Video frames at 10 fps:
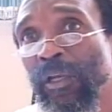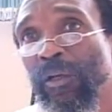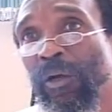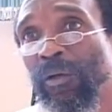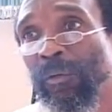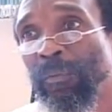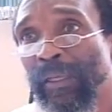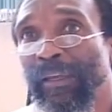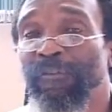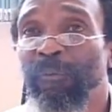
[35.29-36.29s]
to
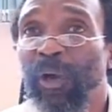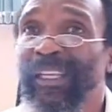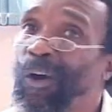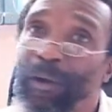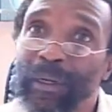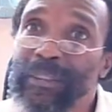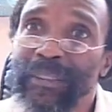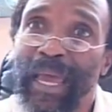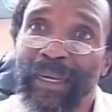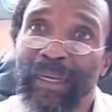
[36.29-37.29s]
let everybody
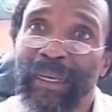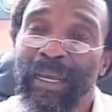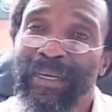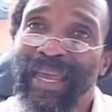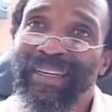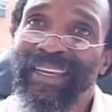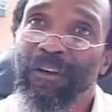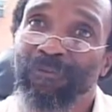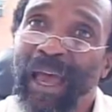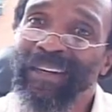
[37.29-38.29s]
understand that
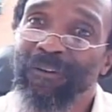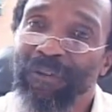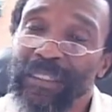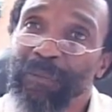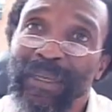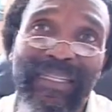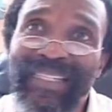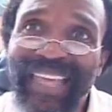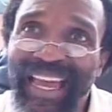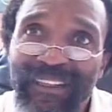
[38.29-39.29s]
an investment
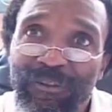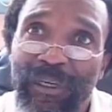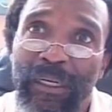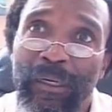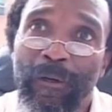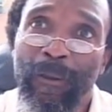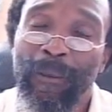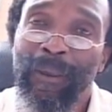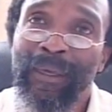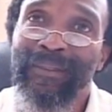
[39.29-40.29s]
in Carnival
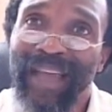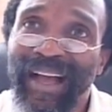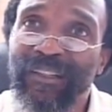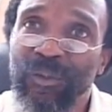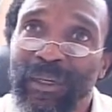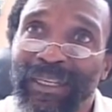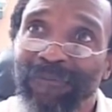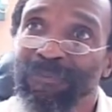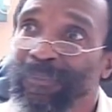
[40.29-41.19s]
is actually